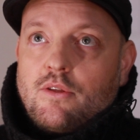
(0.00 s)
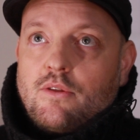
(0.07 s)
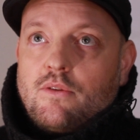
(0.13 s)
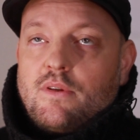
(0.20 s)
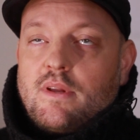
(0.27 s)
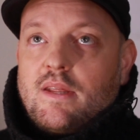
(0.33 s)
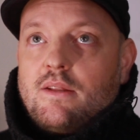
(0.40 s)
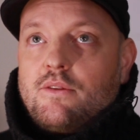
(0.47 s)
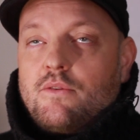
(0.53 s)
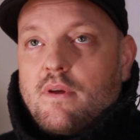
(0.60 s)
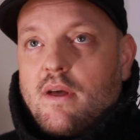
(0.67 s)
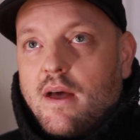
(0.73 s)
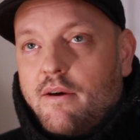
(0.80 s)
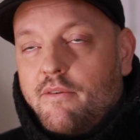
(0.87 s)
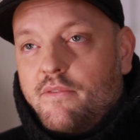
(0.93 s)
You need to
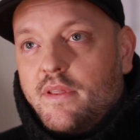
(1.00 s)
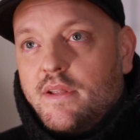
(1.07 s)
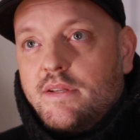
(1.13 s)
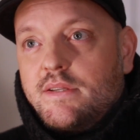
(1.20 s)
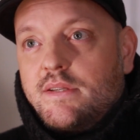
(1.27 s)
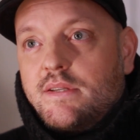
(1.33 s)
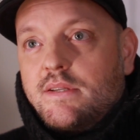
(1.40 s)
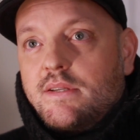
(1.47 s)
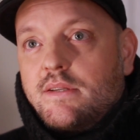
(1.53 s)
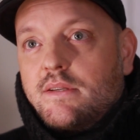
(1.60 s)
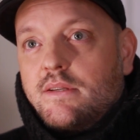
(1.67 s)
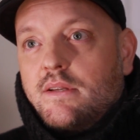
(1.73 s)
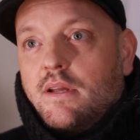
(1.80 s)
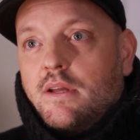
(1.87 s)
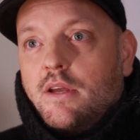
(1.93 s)
have
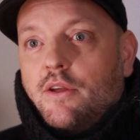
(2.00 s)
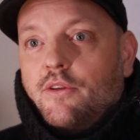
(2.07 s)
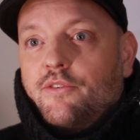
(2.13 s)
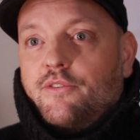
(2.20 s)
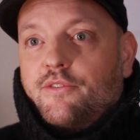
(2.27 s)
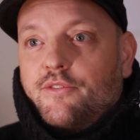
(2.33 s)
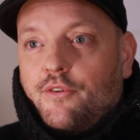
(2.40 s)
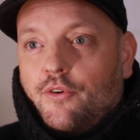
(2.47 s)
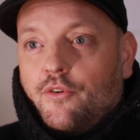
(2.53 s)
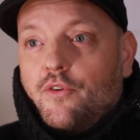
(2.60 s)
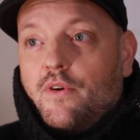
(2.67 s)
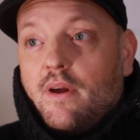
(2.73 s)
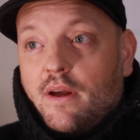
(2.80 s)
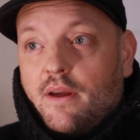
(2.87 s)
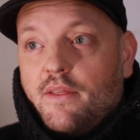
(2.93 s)
this
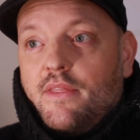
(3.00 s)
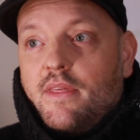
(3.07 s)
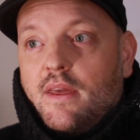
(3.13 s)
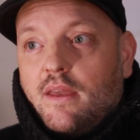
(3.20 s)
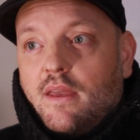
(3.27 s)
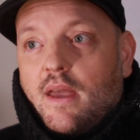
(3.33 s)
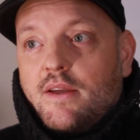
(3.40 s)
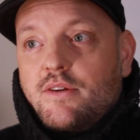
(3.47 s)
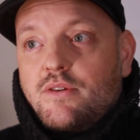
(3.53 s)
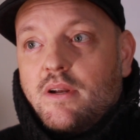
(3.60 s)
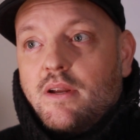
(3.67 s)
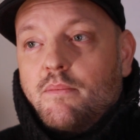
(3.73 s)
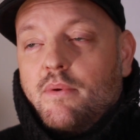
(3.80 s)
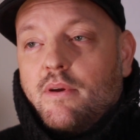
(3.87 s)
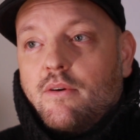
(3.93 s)
story, I think,
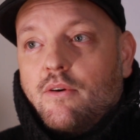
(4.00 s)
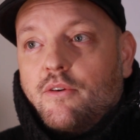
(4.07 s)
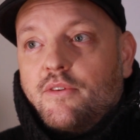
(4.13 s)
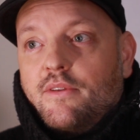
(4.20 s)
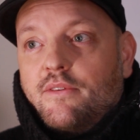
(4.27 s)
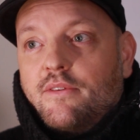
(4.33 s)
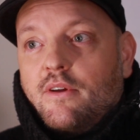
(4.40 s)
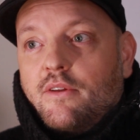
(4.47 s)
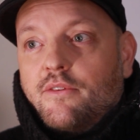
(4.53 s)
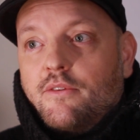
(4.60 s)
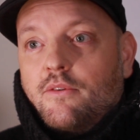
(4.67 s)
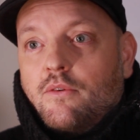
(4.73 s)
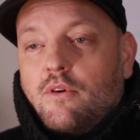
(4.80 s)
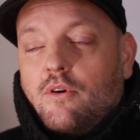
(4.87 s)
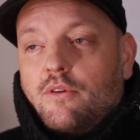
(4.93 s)
actually, because it's not,
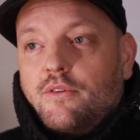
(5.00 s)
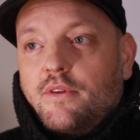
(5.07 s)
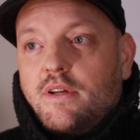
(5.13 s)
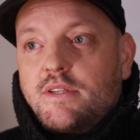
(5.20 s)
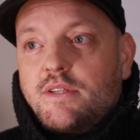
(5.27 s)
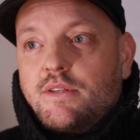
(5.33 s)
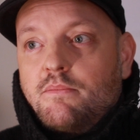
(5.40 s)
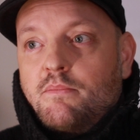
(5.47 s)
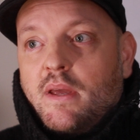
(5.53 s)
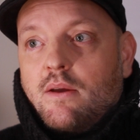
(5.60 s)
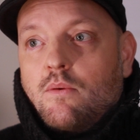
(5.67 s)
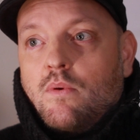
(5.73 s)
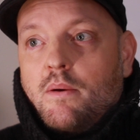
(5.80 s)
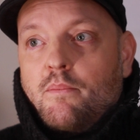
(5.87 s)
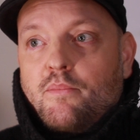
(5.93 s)
you can't just
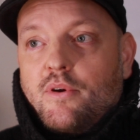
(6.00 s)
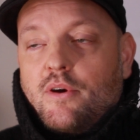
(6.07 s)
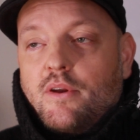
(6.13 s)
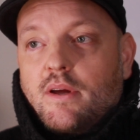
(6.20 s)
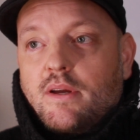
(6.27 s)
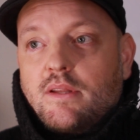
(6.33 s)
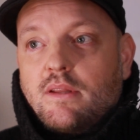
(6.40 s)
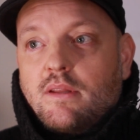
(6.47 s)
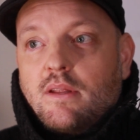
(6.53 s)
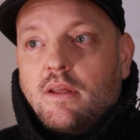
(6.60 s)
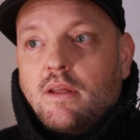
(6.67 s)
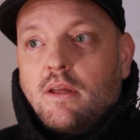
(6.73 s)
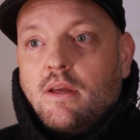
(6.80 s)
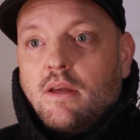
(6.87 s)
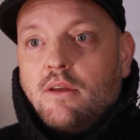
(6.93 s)
make one product.
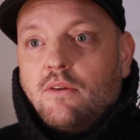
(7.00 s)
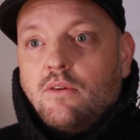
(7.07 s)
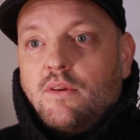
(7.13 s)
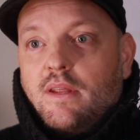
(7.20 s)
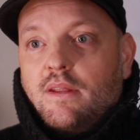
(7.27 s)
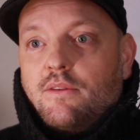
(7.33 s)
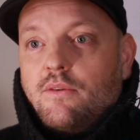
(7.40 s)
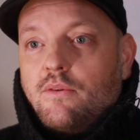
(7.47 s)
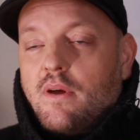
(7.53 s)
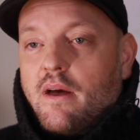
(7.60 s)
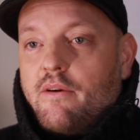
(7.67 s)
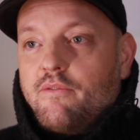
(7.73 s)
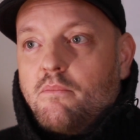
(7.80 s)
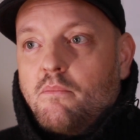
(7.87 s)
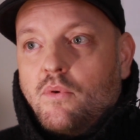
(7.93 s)
You need to
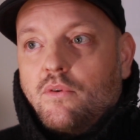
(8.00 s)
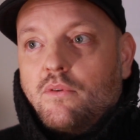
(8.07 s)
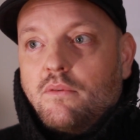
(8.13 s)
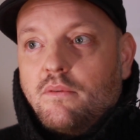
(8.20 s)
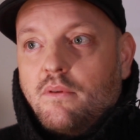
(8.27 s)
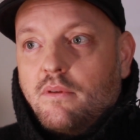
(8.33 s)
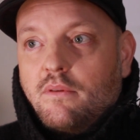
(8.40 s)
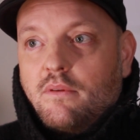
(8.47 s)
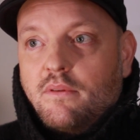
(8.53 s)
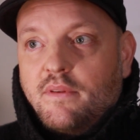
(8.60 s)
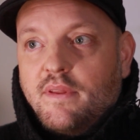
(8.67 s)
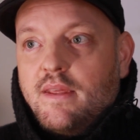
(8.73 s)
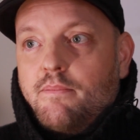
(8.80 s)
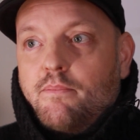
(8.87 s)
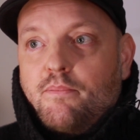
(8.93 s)
have a more
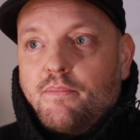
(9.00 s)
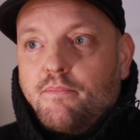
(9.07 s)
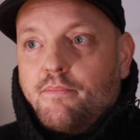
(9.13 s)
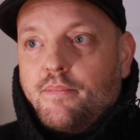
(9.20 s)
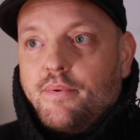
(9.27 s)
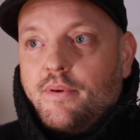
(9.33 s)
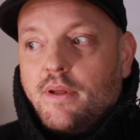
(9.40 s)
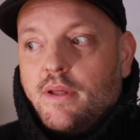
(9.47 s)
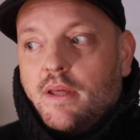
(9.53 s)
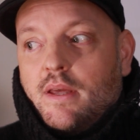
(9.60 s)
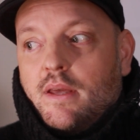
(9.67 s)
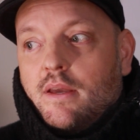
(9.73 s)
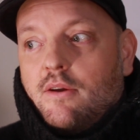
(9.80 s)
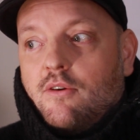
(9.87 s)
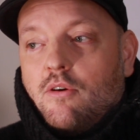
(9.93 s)
deep
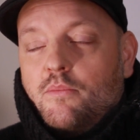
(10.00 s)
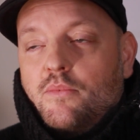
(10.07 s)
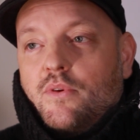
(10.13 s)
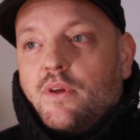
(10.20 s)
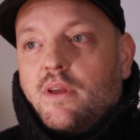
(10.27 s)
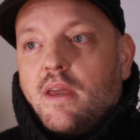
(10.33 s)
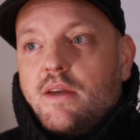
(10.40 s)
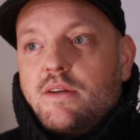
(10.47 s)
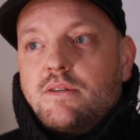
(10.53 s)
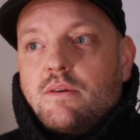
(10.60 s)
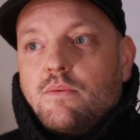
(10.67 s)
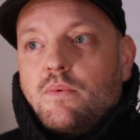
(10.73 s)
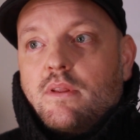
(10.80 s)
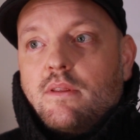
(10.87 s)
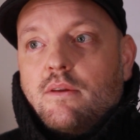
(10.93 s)

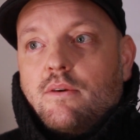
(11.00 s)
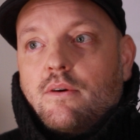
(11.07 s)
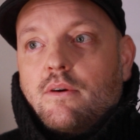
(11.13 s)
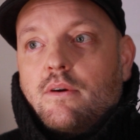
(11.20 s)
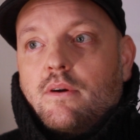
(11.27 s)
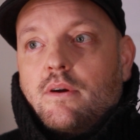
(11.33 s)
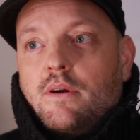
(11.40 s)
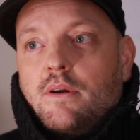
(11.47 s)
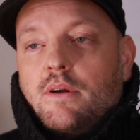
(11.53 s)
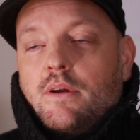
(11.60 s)
communication with your